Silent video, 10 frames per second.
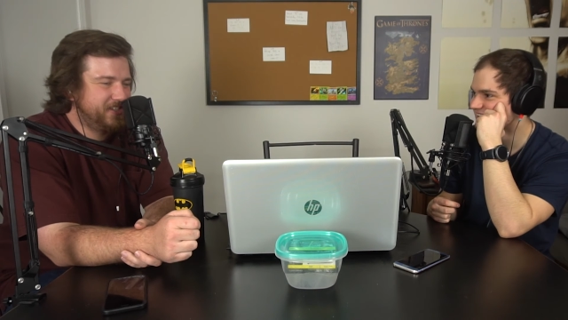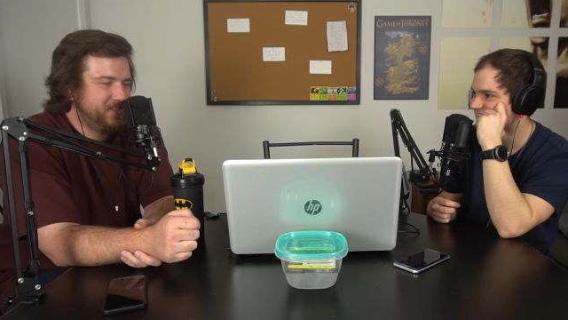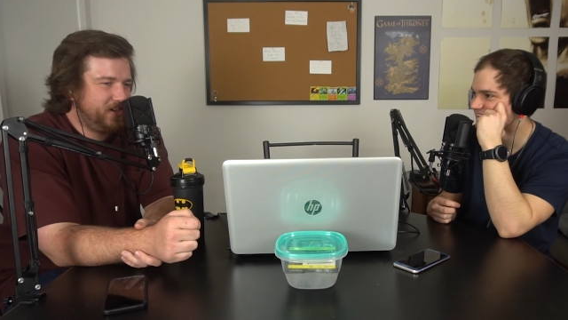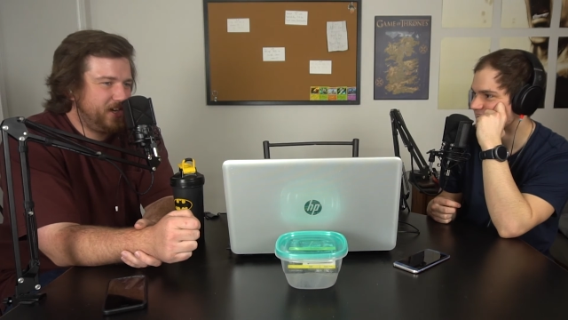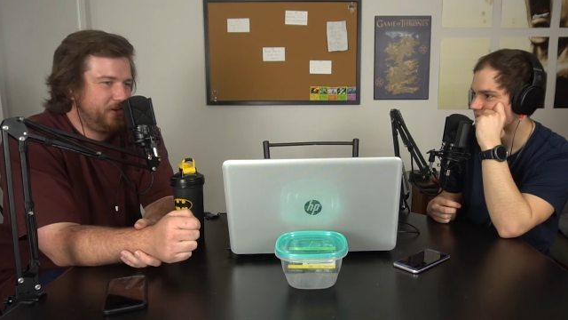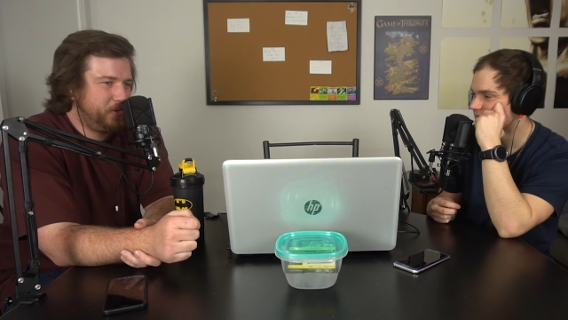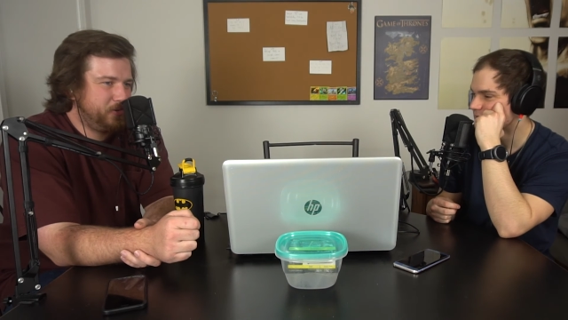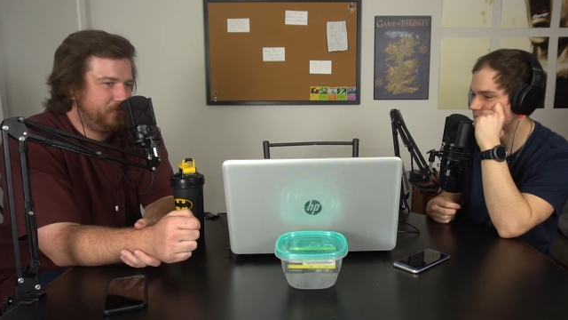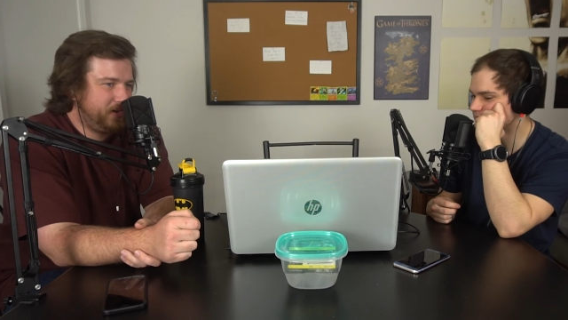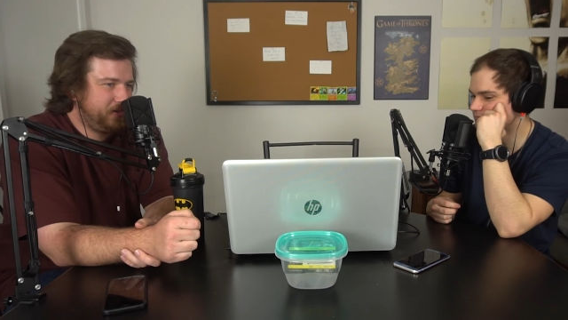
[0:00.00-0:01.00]
Speaker 1: he saw how it
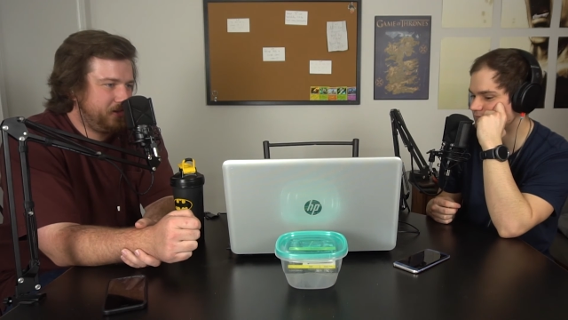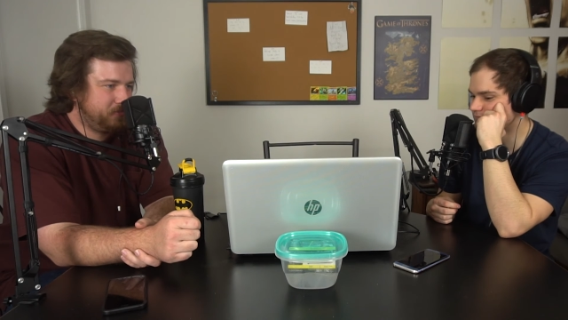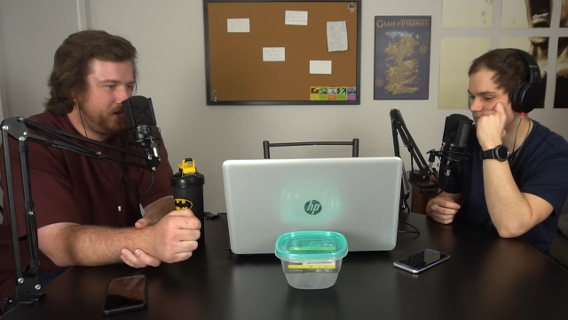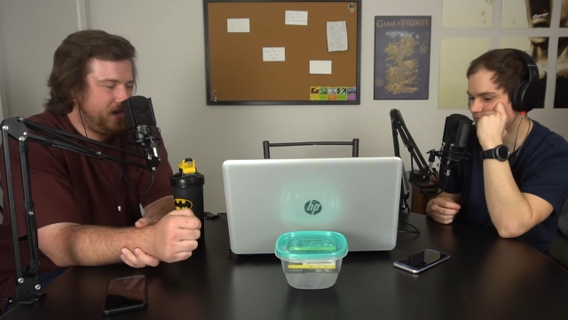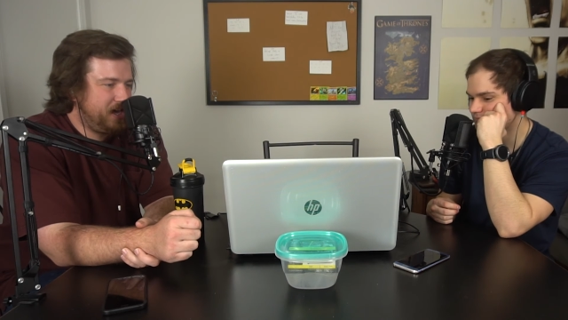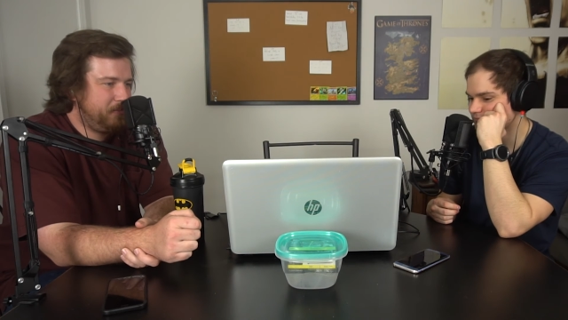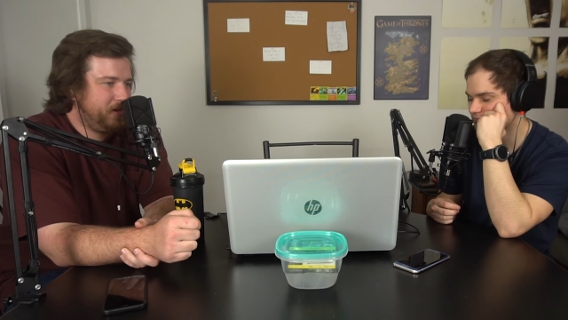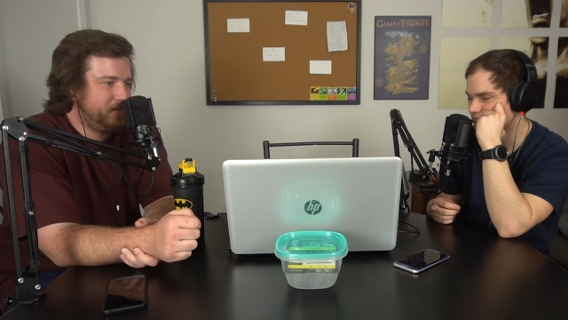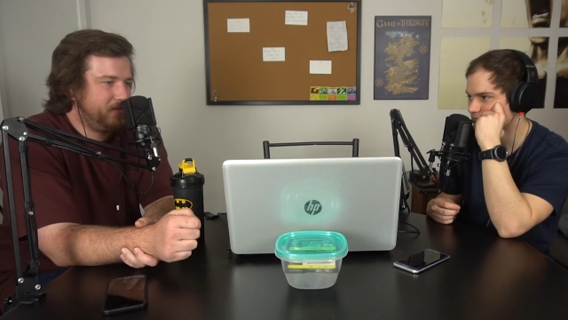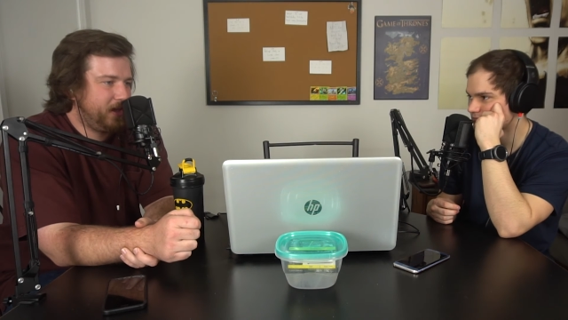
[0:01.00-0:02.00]
was affecting his mom,
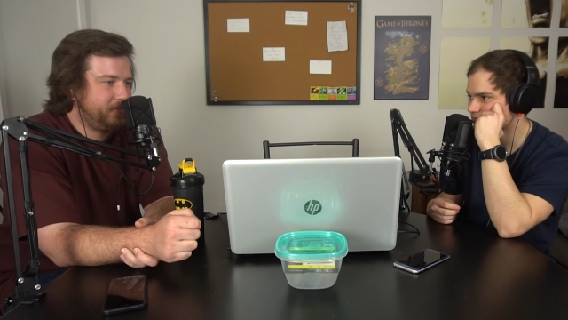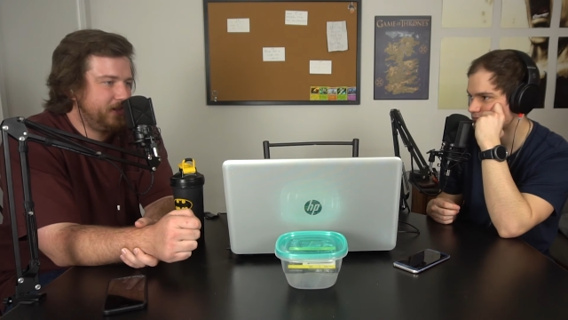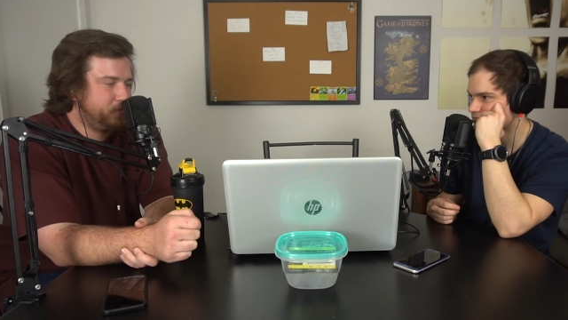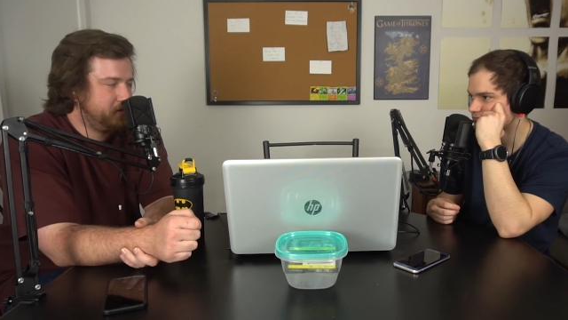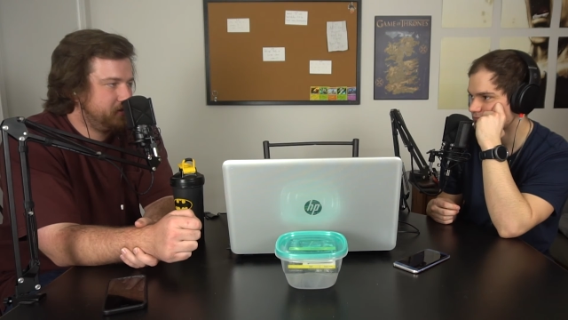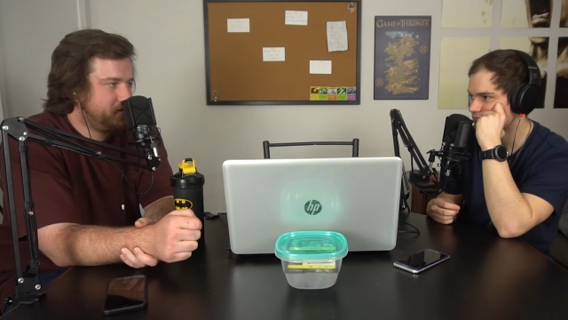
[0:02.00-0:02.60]
and like that's when it